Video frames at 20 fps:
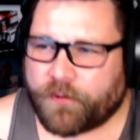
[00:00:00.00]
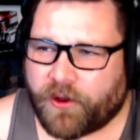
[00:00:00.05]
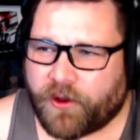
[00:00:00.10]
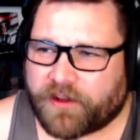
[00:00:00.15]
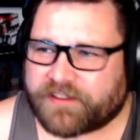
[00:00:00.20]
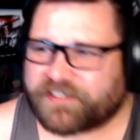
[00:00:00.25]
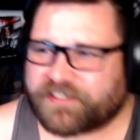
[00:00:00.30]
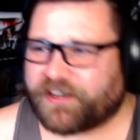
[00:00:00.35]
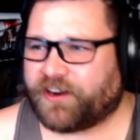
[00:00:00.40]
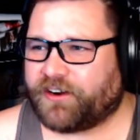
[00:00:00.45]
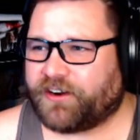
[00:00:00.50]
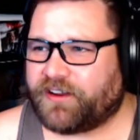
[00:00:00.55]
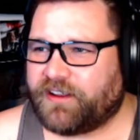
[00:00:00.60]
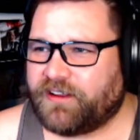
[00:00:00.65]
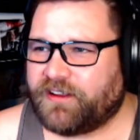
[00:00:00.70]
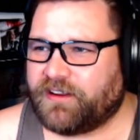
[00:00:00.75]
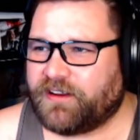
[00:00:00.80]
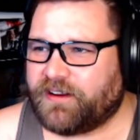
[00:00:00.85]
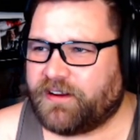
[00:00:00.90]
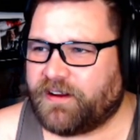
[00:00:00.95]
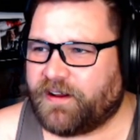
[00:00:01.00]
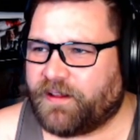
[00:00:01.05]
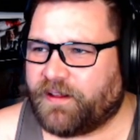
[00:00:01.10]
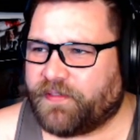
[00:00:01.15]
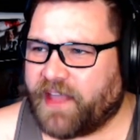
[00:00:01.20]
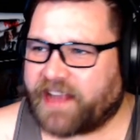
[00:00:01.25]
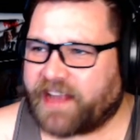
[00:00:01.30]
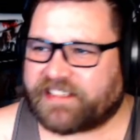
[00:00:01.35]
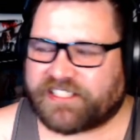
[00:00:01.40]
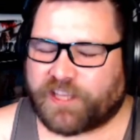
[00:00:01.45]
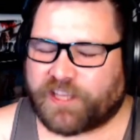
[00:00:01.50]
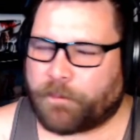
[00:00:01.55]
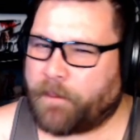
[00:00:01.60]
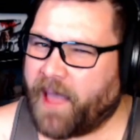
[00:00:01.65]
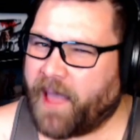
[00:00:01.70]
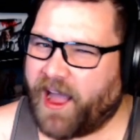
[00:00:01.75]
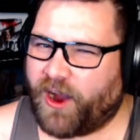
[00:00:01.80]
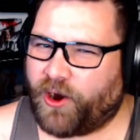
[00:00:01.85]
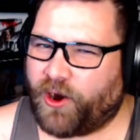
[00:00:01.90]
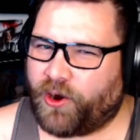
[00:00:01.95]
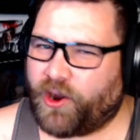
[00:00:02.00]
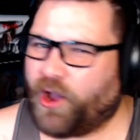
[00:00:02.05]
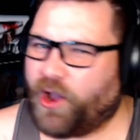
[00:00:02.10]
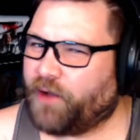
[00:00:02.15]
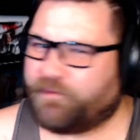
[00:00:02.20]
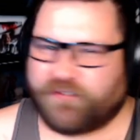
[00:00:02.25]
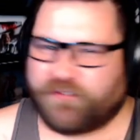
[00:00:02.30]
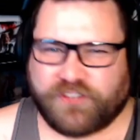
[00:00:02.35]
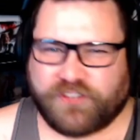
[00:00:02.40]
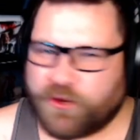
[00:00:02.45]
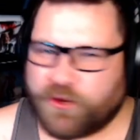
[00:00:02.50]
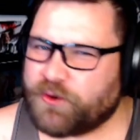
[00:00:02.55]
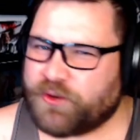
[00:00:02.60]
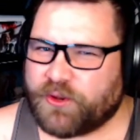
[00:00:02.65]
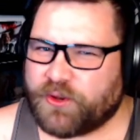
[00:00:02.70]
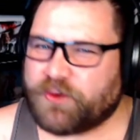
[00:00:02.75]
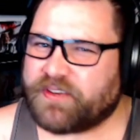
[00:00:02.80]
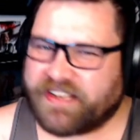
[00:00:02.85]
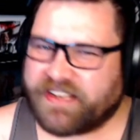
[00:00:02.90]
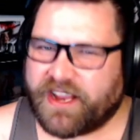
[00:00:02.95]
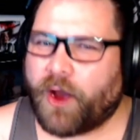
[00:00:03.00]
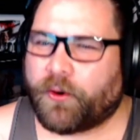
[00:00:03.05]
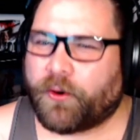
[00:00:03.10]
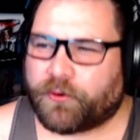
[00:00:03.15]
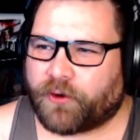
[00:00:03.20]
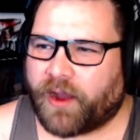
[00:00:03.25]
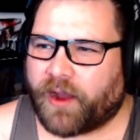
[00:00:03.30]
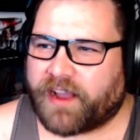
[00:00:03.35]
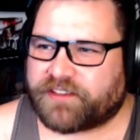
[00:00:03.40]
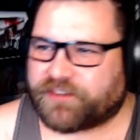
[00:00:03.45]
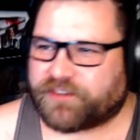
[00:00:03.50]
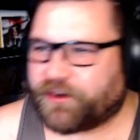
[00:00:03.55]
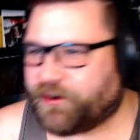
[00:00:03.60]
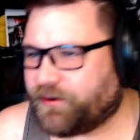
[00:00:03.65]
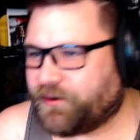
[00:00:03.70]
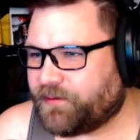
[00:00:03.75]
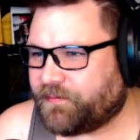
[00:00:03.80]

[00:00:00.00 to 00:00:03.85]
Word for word: concert. That's the power of doo doo deodorizer.